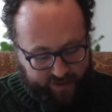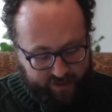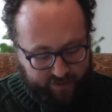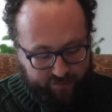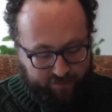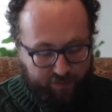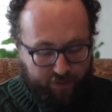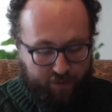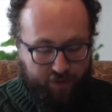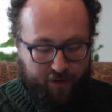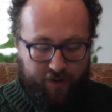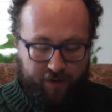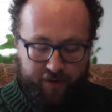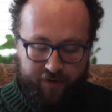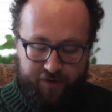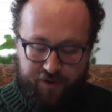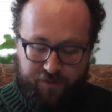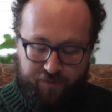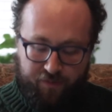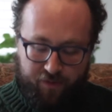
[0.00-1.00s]

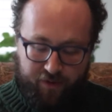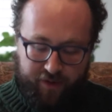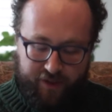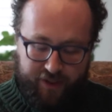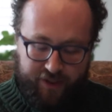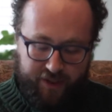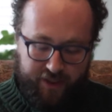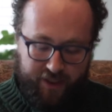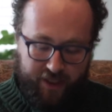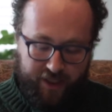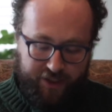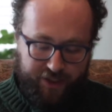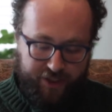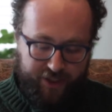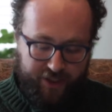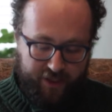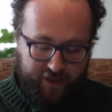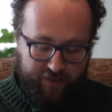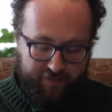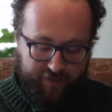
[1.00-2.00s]
more
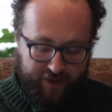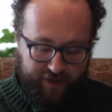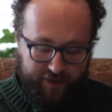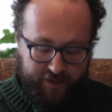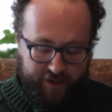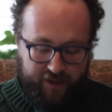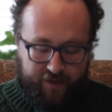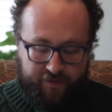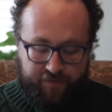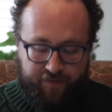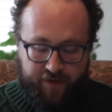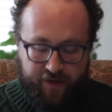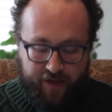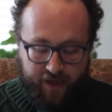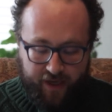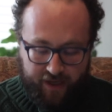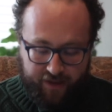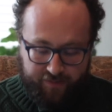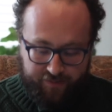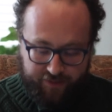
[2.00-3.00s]
discussion about the different
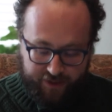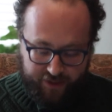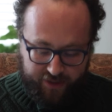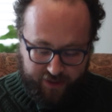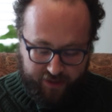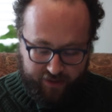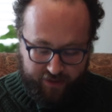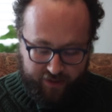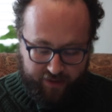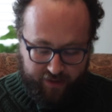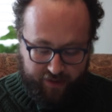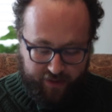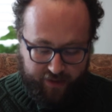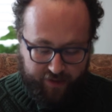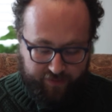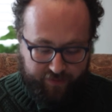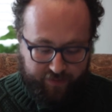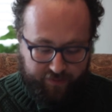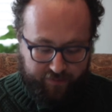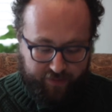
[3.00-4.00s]
times,
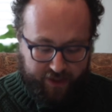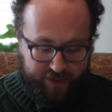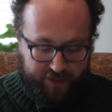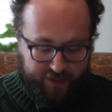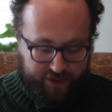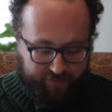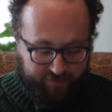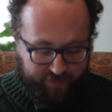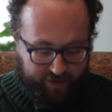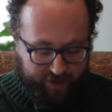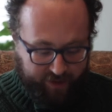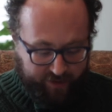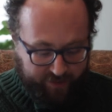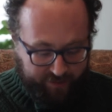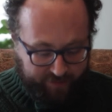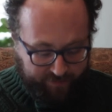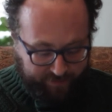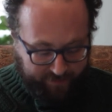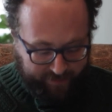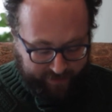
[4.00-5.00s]
different months of the
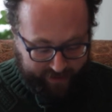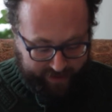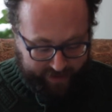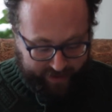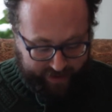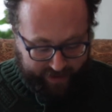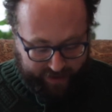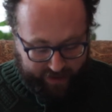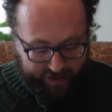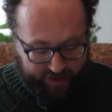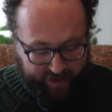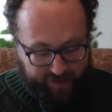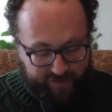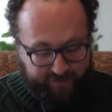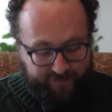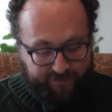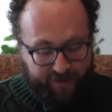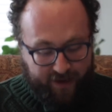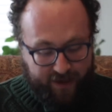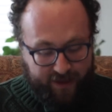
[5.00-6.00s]
year. And
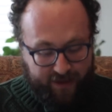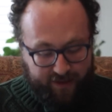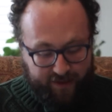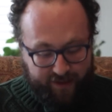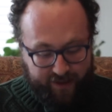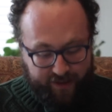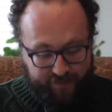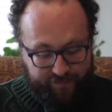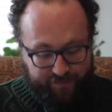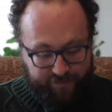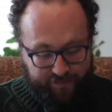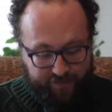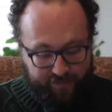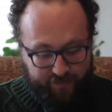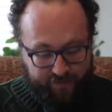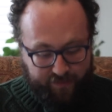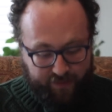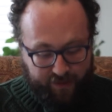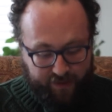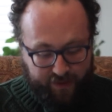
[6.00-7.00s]
finally,
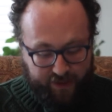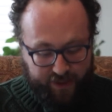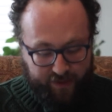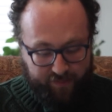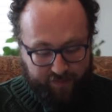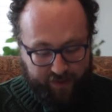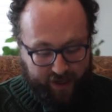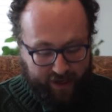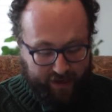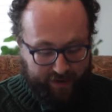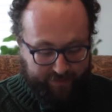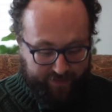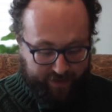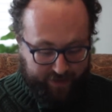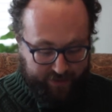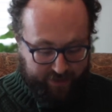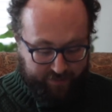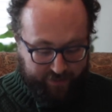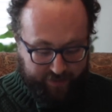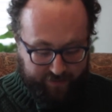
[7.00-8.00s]
there's something I
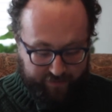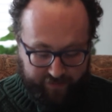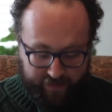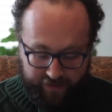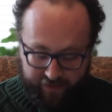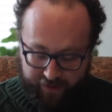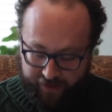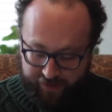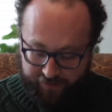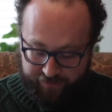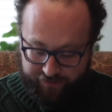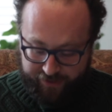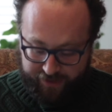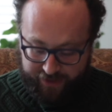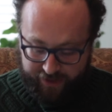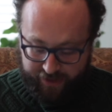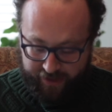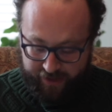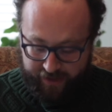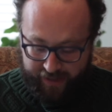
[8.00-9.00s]
found to be very
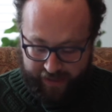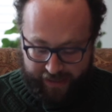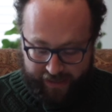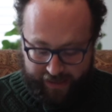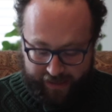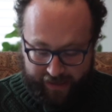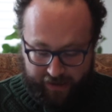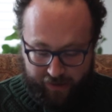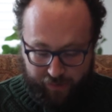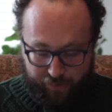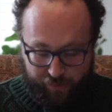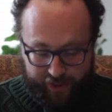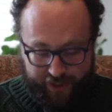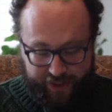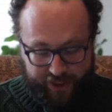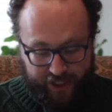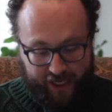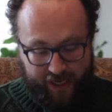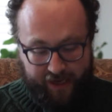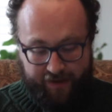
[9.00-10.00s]
interesting, which
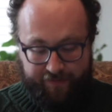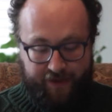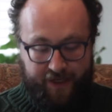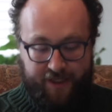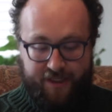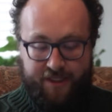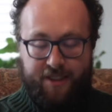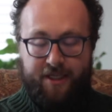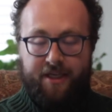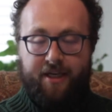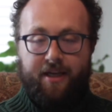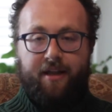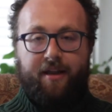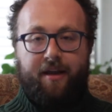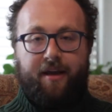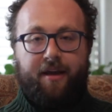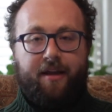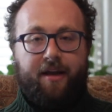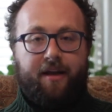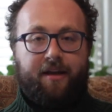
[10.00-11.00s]
I have not seen
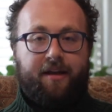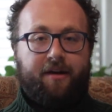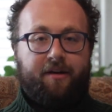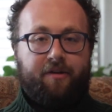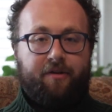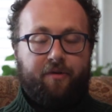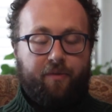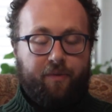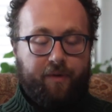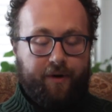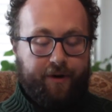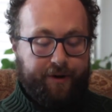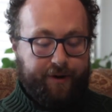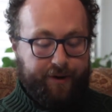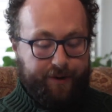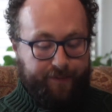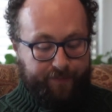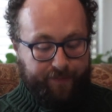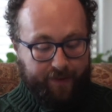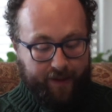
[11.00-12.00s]
in any other
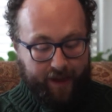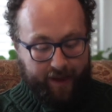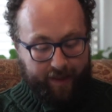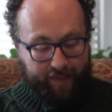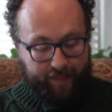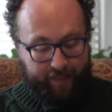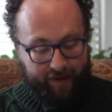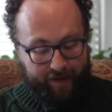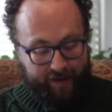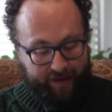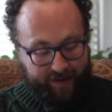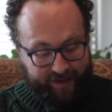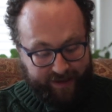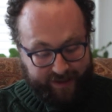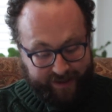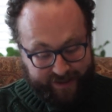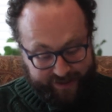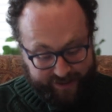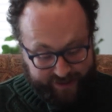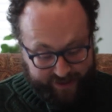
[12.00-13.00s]
work, and that
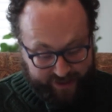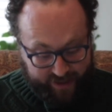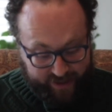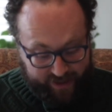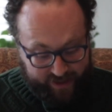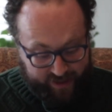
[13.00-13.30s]
is